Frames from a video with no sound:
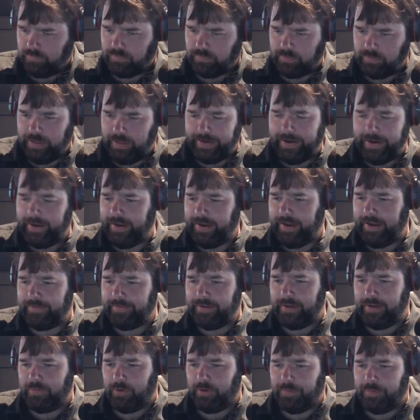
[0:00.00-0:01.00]
I can't have
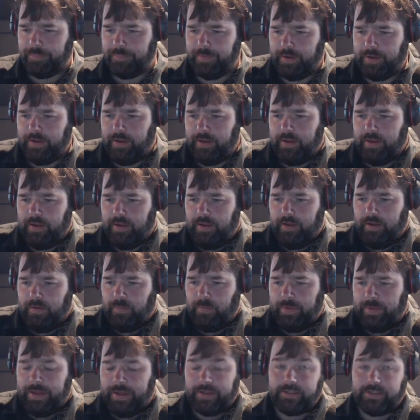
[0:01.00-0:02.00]
any more
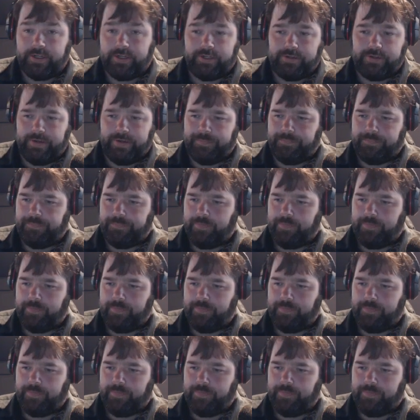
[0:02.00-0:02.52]
without surgery.